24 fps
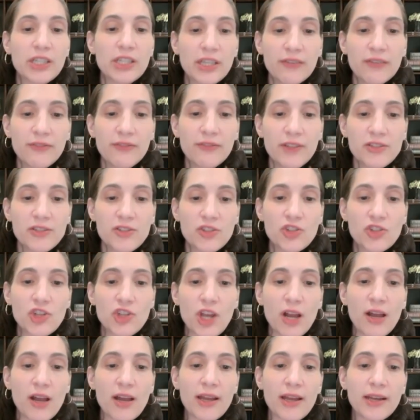Give this a
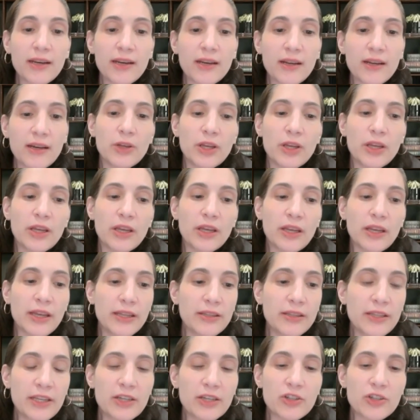shot.
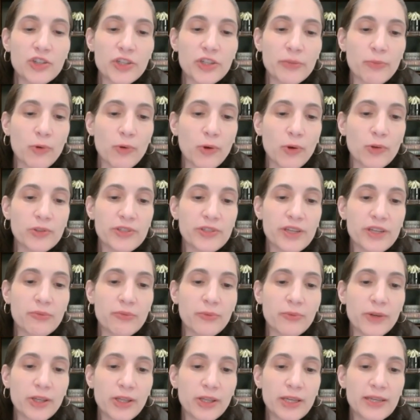In leadership roles, it
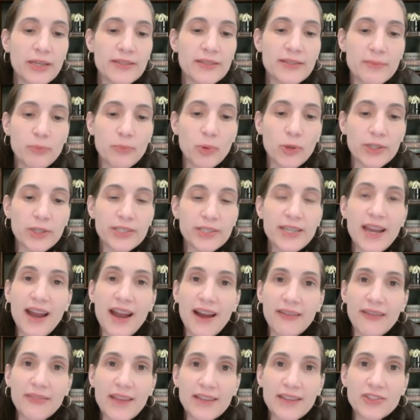really is important to
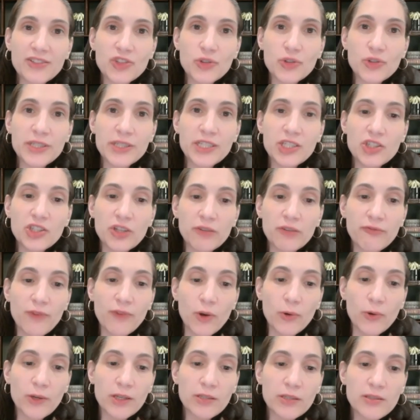have that strategic
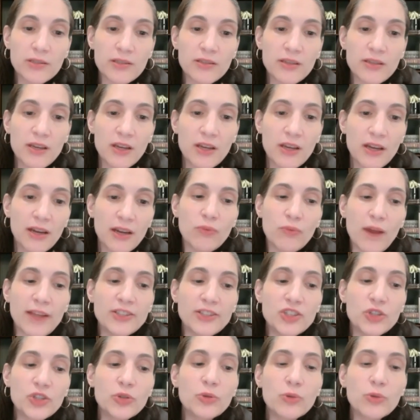focus. I
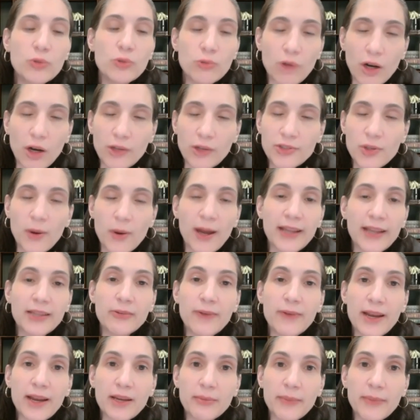do also highly
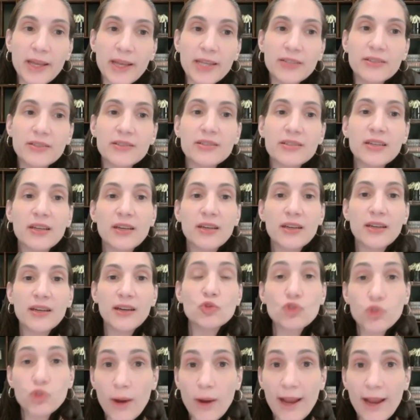recommend
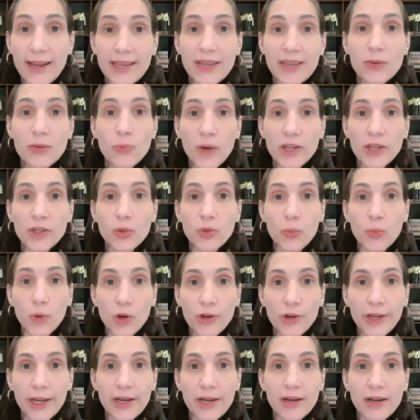tracking what you're
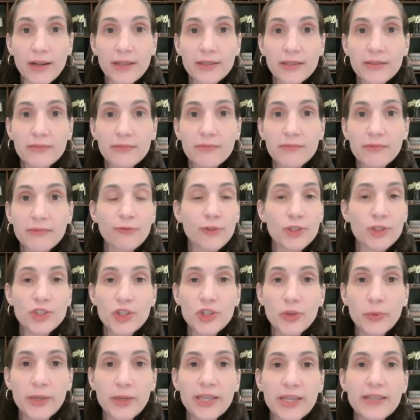working on for
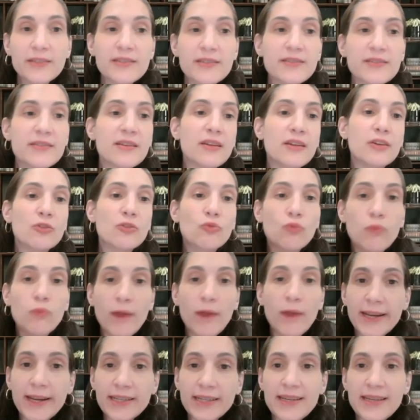2 weeks,
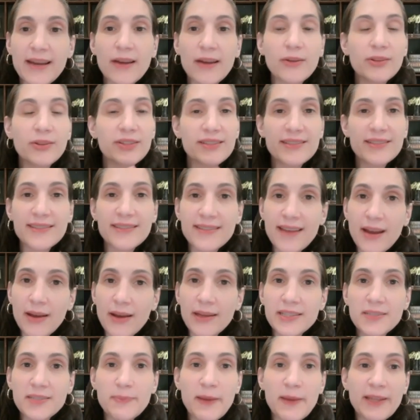writing down, this is how I
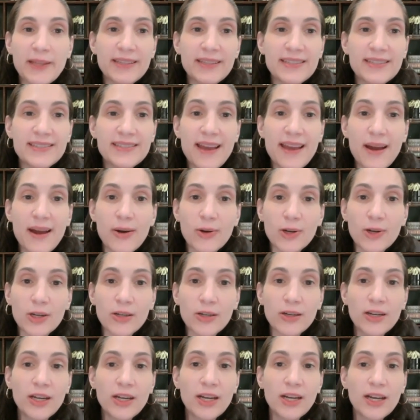spent this
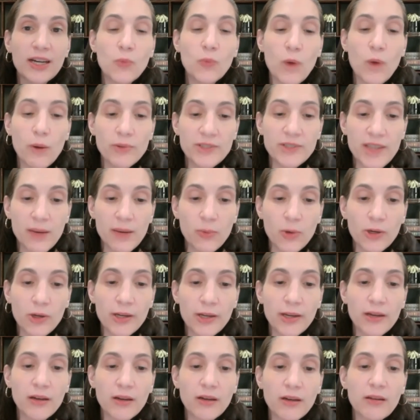hour. What was I
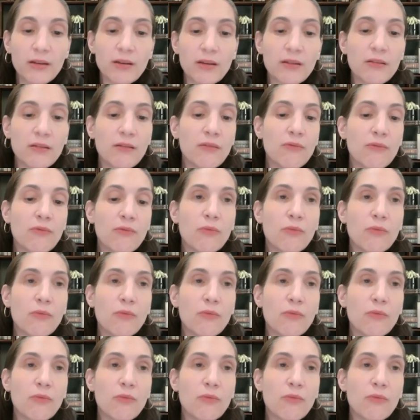working on?